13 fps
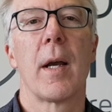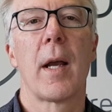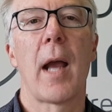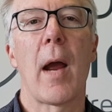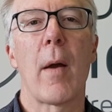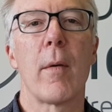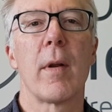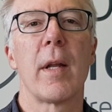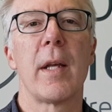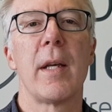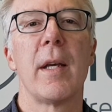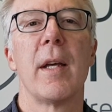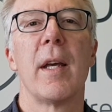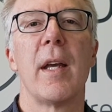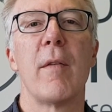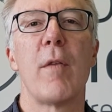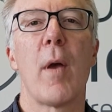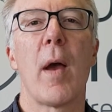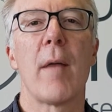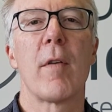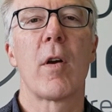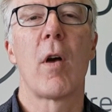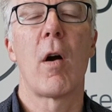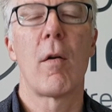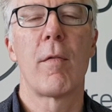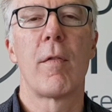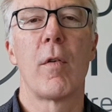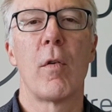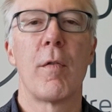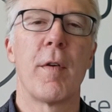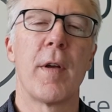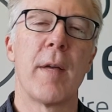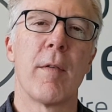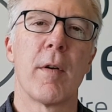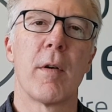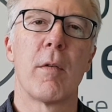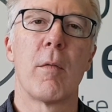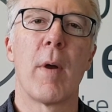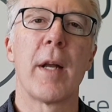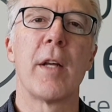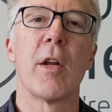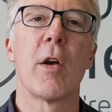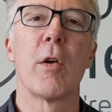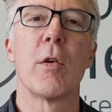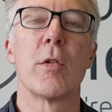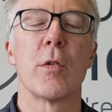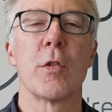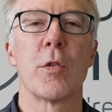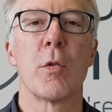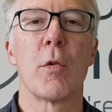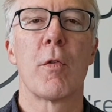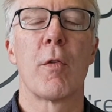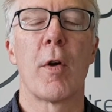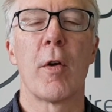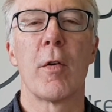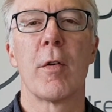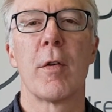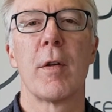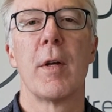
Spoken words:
Currently, if you have a cough or fever, runny nose or sore throat,